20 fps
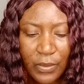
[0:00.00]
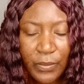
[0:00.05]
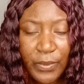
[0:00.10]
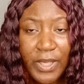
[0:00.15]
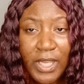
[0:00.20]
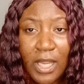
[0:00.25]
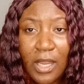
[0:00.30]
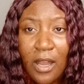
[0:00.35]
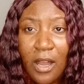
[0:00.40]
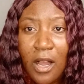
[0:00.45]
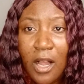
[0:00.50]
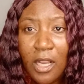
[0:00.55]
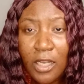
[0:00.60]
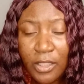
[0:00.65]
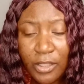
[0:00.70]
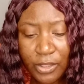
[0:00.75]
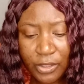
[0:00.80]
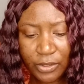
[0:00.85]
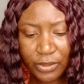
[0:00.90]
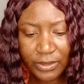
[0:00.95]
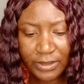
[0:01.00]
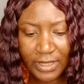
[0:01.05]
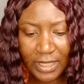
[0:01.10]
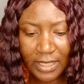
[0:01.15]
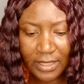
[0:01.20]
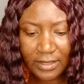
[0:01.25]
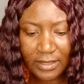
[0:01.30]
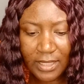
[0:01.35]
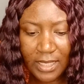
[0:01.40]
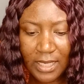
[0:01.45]
We all know
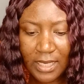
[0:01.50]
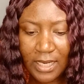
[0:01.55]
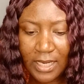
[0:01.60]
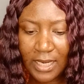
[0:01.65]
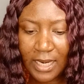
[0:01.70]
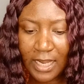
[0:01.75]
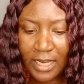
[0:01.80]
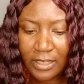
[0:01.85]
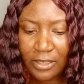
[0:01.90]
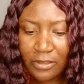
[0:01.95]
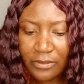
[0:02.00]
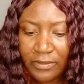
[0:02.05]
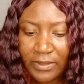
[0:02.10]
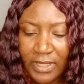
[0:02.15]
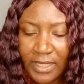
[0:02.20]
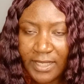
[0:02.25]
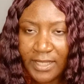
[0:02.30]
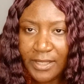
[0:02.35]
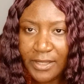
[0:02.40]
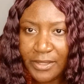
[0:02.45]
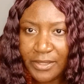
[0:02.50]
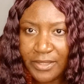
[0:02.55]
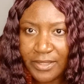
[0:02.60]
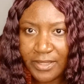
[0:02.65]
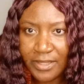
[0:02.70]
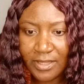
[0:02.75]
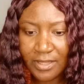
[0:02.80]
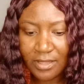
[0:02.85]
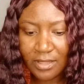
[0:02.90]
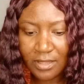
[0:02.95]
that a lot of
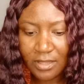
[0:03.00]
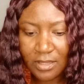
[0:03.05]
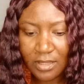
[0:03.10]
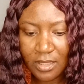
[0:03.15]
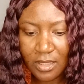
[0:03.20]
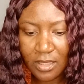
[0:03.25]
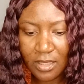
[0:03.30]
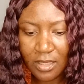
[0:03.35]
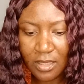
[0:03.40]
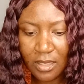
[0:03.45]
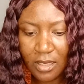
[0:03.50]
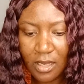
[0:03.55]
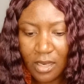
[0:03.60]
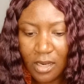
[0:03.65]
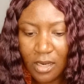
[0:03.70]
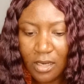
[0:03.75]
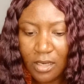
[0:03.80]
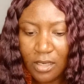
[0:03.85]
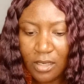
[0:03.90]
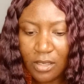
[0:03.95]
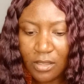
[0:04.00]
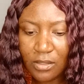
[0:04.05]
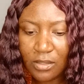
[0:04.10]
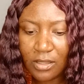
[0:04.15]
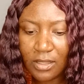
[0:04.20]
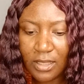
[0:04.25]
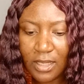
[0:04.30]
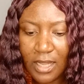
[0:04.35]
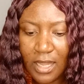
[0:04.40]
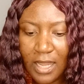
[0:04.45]
lenders
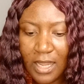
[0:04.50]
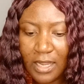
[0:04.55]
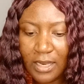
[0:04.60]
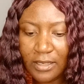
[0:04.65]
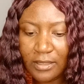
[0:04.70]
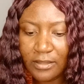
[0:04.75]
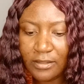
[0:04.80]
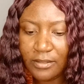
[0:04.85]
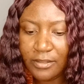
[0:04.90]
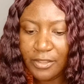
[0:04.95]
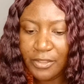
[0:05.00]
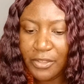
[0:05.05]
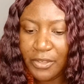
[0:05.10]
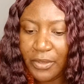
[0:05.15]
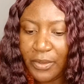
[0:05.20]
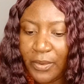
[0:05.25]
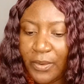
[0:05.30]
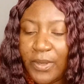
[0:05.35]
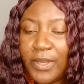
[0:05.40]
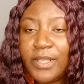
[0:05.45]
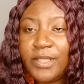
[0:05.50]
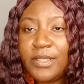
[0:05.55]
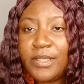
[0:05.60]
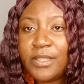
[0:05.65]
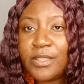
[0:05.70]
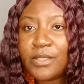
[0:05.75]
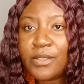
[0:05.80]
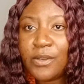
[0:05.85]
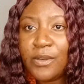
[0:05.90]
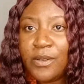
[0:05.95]
look at your
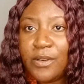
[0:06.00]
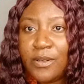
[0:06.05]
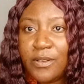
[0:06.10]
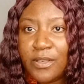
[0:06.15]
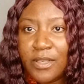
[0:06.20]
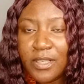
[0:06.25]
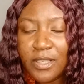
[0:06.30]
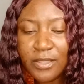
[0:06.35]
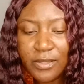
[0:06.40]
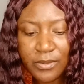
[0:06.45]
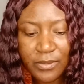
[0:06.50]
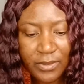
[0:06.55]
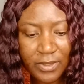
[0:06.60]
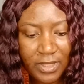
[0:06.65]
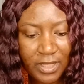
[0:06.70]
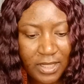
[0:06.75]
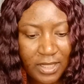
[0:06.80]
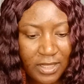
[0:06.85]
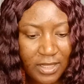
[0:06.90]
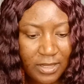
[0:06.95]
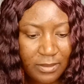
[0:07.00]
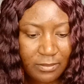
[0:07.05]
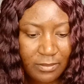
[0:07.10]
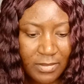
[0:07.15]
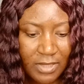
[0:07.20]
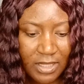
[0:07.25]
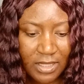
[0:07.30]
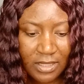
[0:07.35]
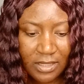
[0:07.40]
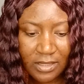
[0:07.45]
credit score to
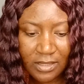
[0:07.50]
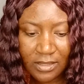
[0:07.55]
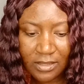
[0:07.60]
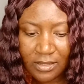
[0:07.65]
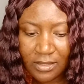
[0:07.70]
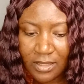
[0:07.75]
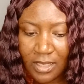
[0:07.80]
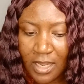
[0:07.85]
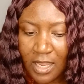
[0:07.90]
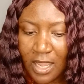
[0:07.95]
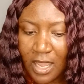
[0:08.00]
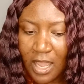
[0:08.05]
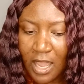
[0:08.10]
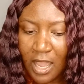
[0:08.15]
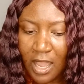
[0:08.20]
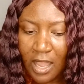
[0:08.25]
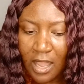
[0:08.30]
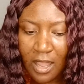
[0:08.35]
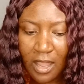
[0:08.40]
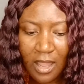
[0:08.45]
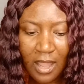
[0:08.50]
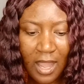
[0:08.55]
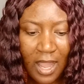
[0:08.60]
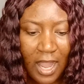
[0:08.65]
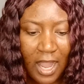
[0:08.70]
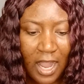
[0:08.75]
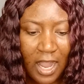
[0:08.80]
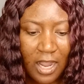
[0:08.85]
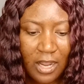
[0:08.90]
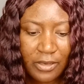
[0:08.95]
determine
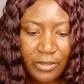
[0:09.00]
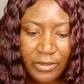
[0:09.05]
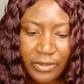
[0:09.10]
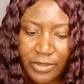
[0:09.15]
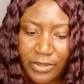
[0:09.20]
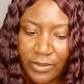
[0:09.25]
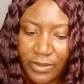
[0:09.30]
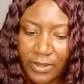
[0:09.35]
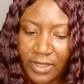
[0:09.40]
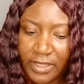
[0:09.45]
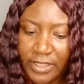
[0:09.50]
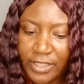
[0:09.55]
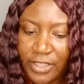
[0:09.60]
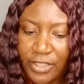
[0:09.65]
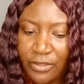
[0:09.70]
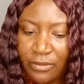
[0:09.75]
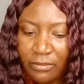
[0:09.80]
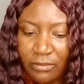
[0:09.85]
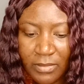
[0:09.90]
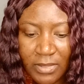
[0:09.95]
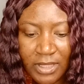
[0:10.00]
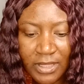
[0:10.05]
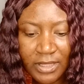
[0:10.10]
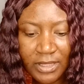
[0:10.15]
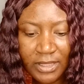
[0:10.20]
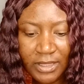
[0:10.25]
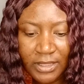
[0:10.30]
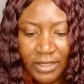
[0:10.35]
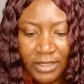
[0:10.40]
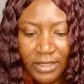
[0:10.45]
how to lend you
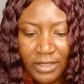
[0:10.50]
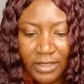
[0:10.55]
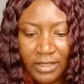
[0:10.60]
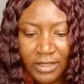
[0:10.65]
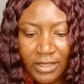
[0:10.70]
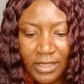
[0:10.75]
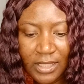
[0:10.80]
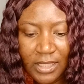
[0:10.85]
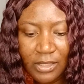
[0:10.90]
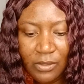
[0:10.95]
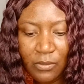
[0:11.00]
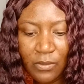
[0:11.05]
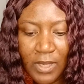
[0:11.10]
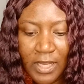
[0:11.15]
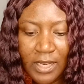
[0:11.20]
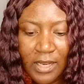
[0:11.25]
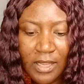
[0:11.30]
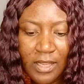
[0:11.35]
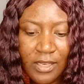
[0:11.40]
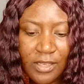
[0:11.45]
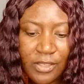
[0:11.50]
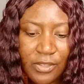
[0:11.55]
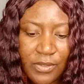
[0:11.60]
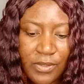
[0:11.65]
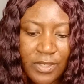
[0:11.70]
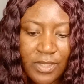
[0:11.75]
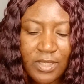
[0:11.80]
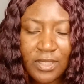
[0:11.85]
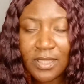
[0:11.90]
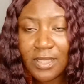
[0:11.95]
money and what
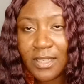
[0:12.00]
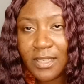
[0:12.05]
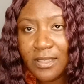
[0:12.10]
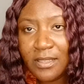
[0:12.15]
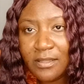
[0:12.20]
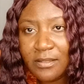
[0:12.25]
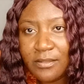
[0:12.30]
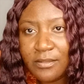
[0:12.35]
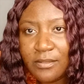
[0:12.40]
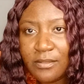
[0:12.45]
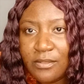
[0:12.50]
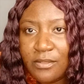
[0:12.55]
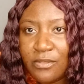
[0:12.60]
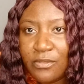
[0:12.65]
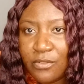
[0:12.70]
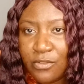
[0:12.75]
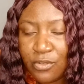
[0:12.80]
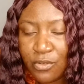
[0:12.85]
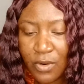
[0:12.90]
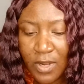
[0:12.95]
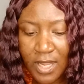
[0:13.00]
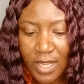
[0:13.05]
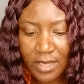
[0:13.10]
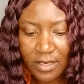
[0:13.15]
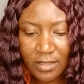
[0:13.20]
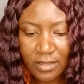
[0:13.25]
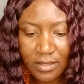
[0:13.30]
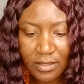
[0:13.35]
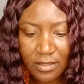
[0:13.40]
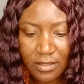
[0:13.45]
interest rate to
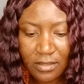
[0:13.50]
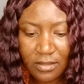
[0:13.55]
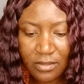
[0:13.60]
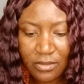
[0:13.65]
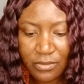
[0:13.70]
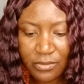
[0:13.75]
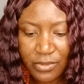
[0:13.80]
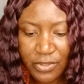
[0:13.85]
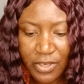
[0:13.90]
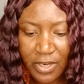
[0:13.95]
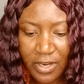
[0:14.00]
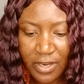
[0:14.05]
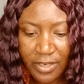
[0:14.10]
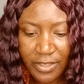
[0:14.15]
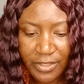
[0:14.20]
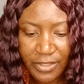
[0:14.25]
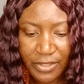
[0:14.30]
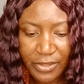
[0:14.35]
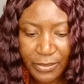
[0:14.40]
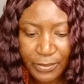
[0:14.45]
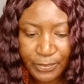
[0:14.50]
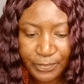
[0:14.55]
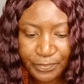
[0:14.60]
charge.